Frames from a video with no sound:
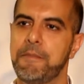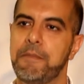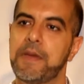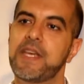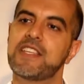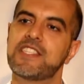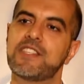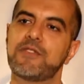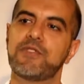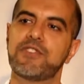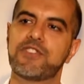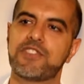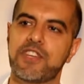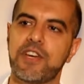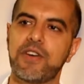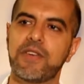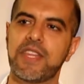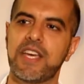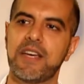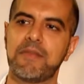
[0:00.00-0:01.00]
because it will
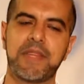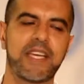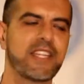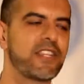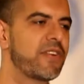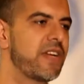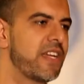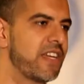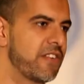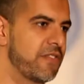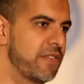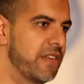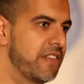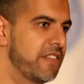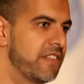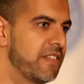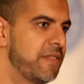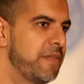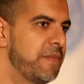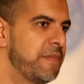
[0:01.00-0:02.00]
show them that they're
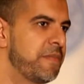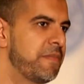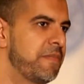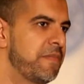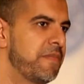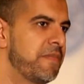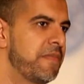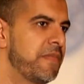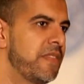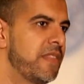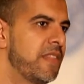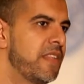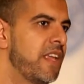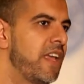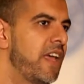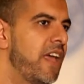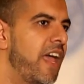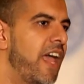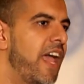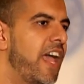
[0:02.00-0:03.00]
ignorant.
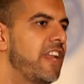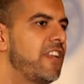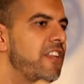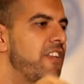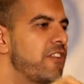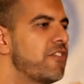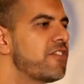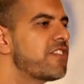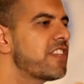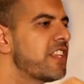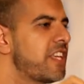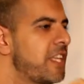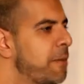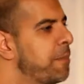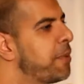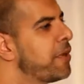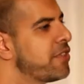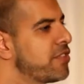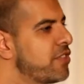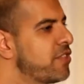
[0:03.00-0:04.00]
And usually the
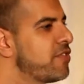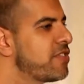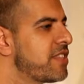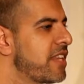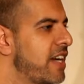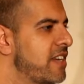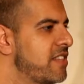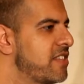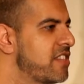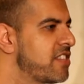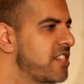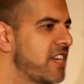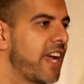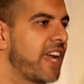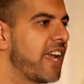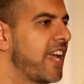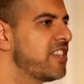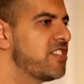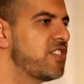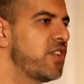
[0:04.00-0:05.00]
person who signs the
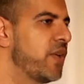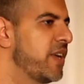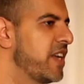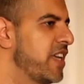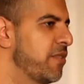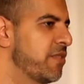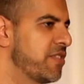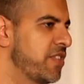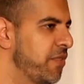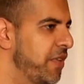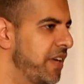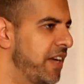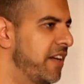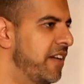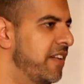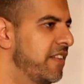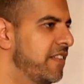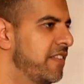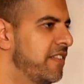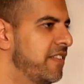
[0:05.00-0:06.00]
check has no idea what's going
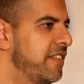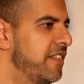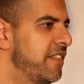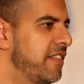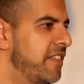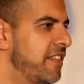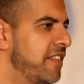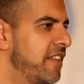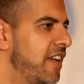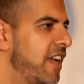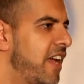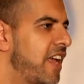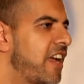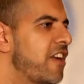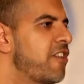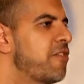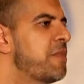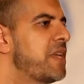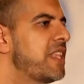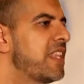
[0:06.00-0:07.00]
on. And I
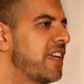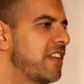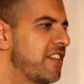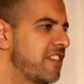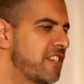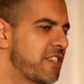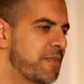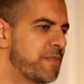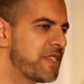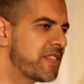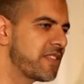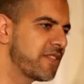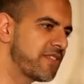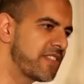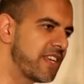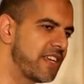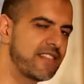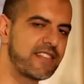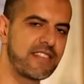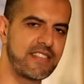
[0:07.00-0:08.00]
don't mean that in a dismissive
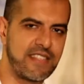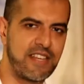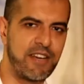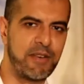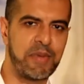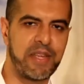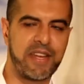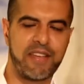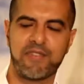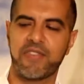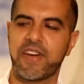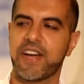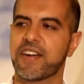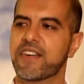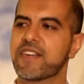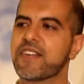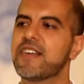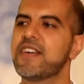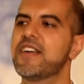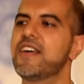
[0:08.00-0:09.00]
sense, because now I'm getting
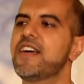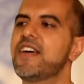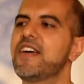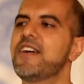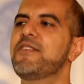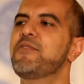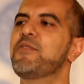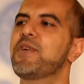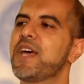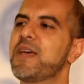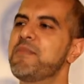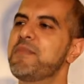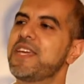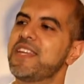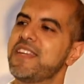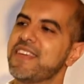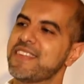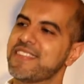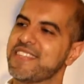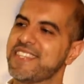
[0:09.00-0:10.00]
fired. What I
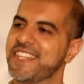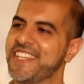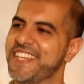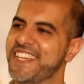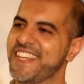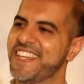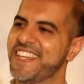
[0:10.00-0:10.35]
mean is,